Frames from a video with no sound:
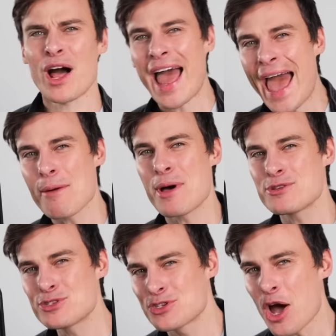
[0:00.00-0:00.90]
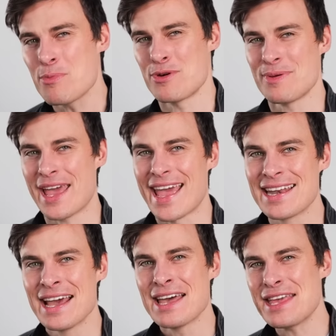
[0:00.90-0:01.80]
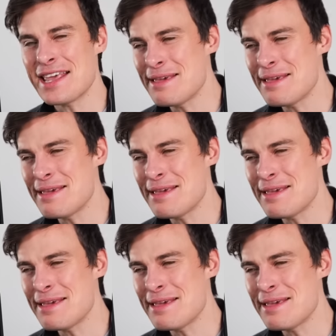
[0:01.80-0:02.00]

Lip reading: while Albo's so prepared that